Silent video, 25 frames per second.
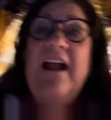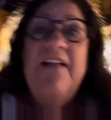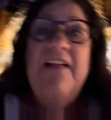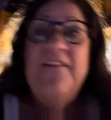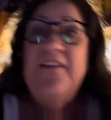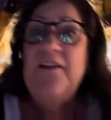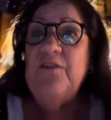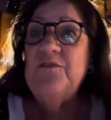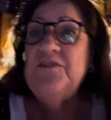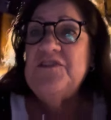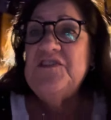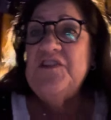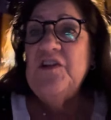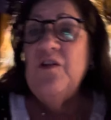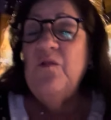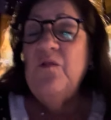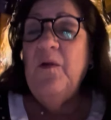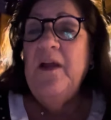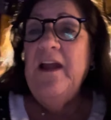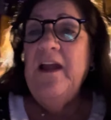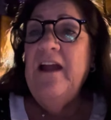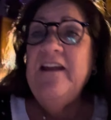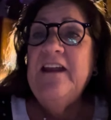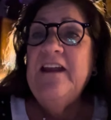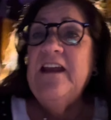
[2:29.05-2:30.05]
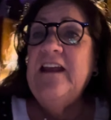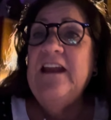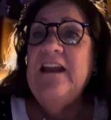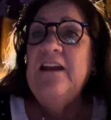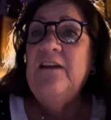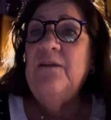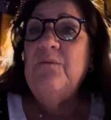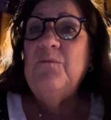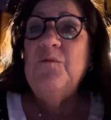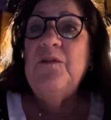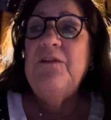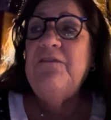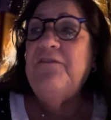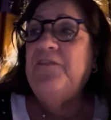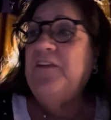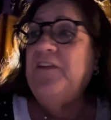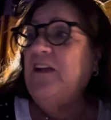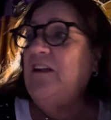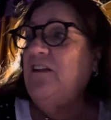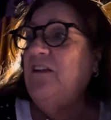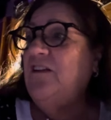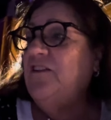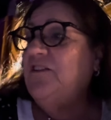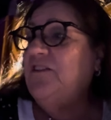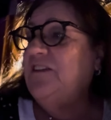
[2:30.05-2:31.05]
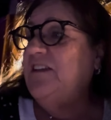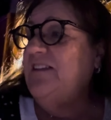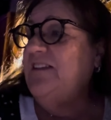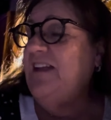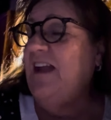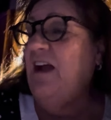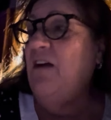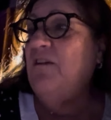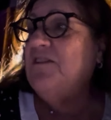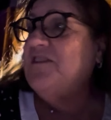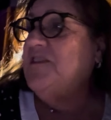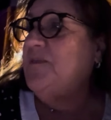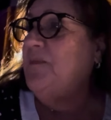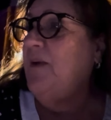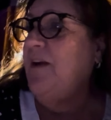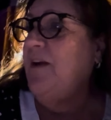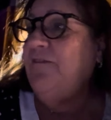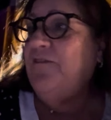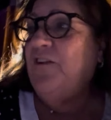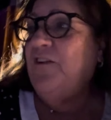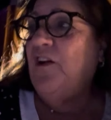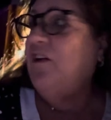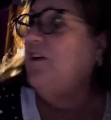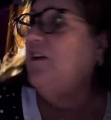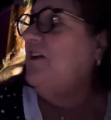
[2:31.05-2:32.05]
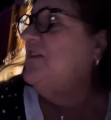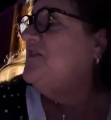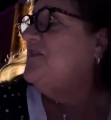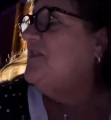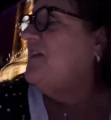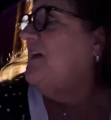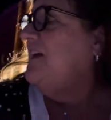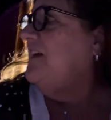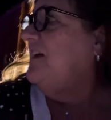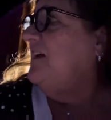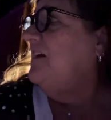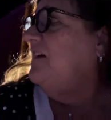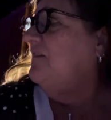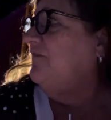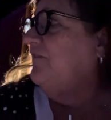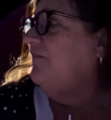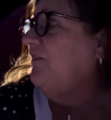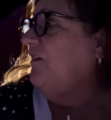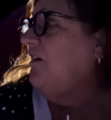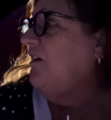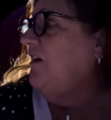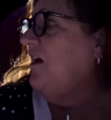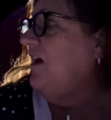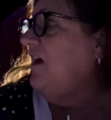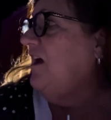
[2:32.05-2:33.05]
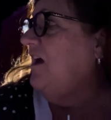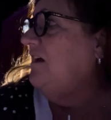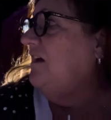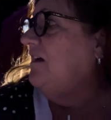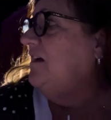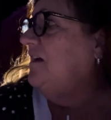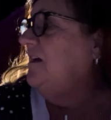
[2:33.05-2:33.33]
There was no way I could get him refilled. And now it's my fault because I forgot.